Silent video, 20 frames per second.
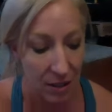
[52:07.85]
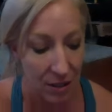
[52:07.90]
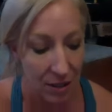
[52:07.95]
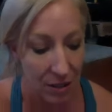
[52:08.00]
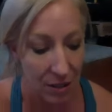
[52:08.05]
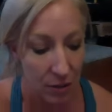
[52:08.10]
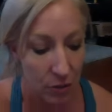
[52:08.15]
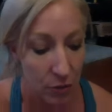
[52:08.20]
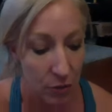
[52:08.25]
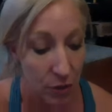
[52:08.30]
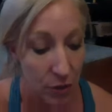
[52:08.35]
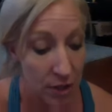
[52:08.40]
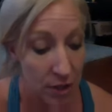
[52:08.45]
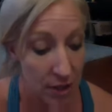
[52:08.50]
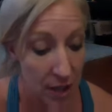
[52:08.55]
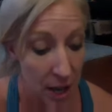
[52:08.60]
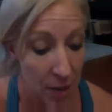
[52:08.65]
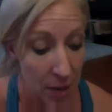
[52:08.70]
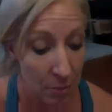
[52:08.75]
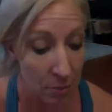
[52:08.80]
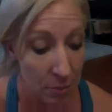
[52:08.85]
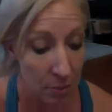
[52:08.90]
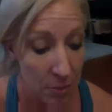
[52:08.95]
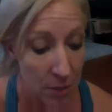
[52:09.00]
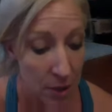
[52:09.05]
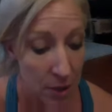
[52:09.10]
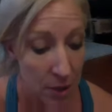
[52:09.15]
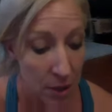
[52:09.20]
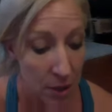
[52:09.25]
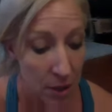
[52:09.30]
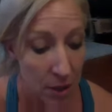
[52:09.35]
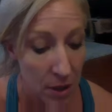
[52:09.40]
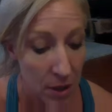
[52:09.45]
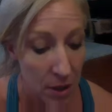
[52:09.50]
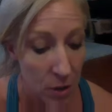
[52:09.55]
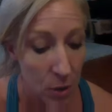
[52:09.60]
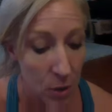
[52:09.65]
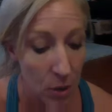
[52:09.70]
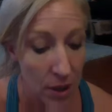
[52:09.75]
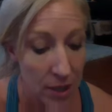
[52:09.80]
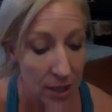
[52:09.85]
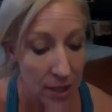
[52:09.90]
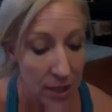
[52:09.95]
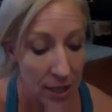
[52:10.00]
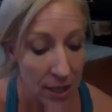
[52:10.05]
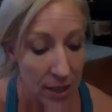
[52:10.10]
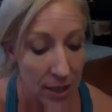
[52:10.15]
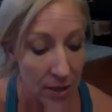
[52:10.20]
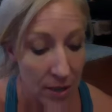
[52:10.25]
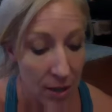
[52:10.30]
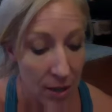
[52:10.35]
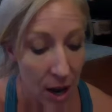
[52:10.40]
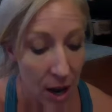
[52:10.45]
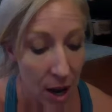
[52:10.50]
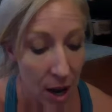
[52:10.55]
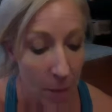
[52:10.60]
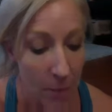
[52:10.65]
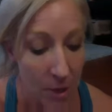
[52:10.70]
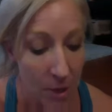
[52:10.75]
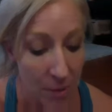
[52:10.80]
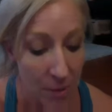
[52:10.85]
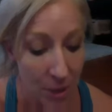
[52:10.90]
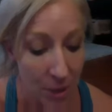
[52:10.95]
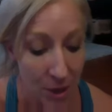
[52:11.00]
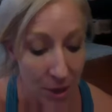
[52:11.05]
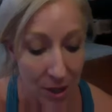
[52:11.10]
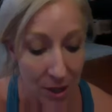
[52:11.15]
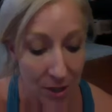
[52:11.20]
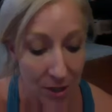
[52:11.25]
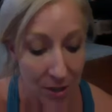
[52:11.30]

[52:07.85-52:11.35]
For some, quarantine is optimal,